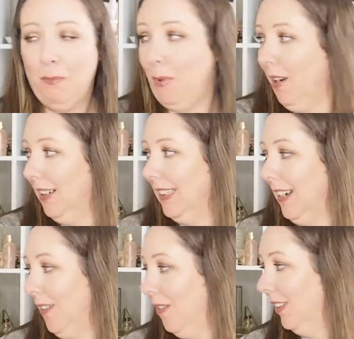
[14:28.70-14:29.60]
products
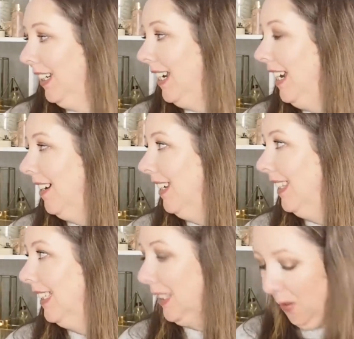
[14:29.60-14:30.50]
that are over here
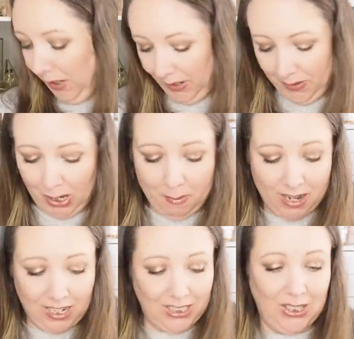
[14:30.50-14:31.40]
in this corner. Come
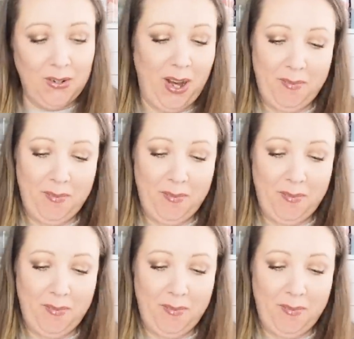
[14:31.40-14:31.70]
here and I'll show you.